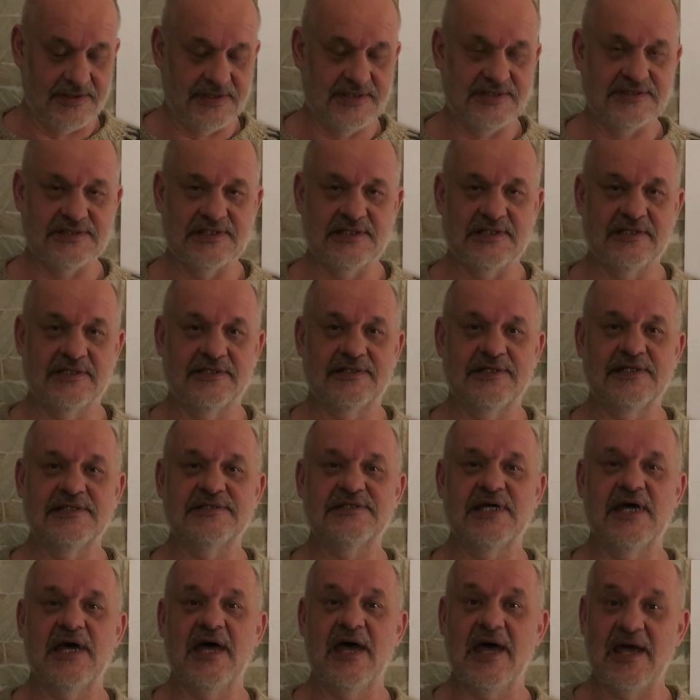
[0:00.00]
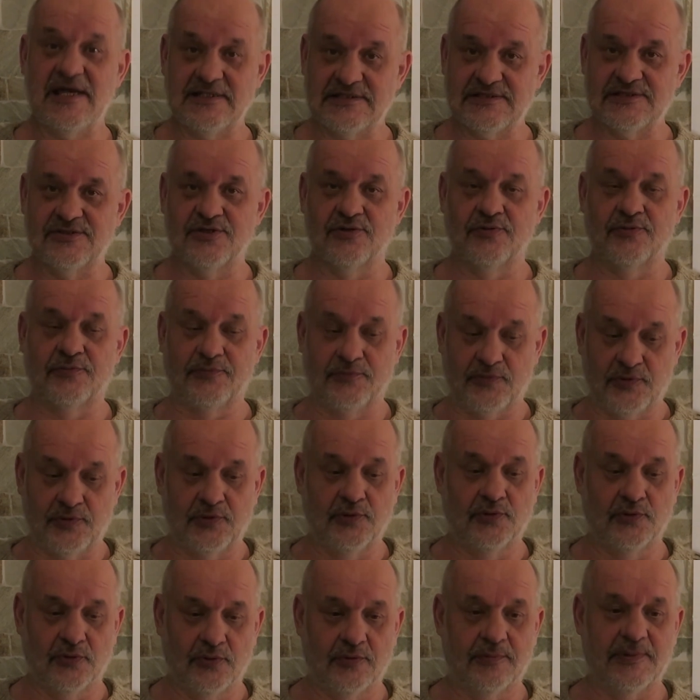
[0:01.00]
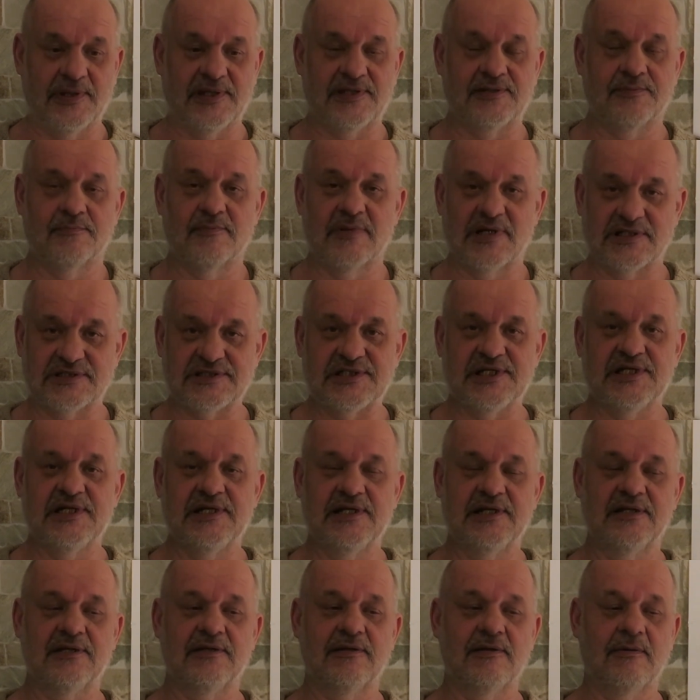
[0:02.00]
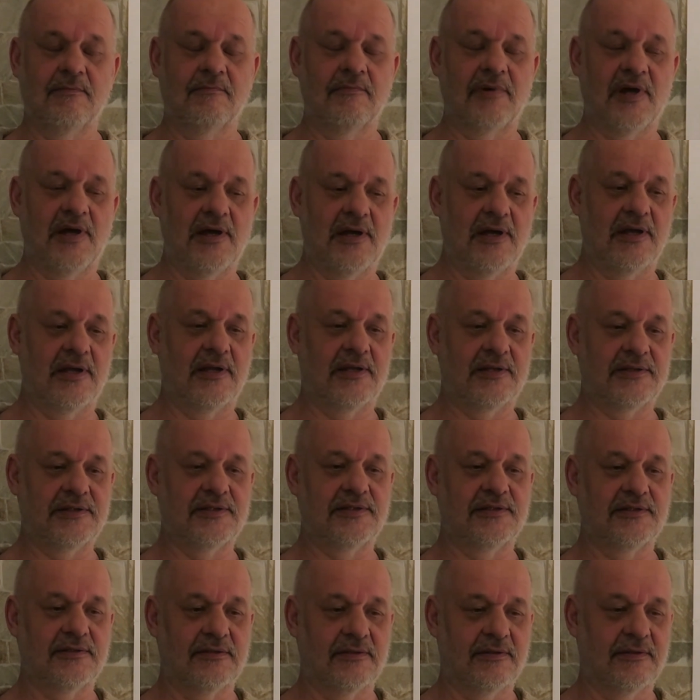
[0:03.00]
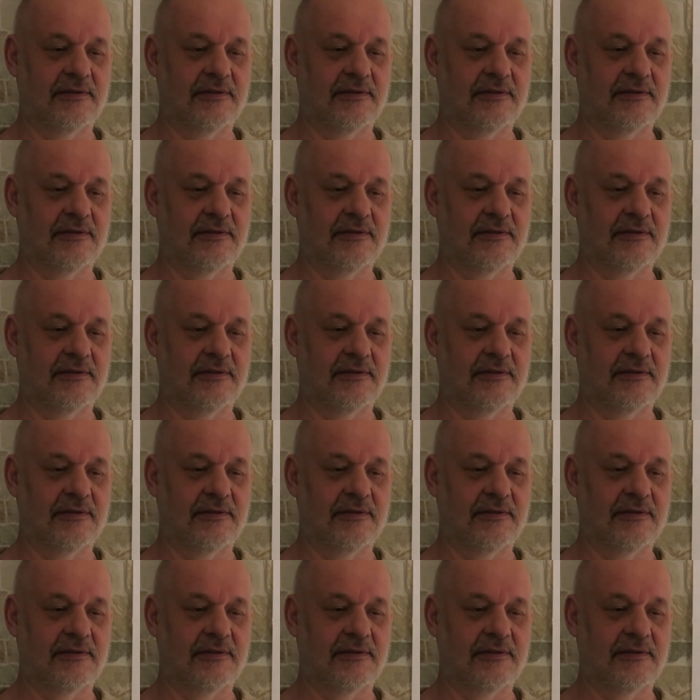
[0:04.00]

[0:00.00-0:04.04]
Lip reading: This has to do with machining, but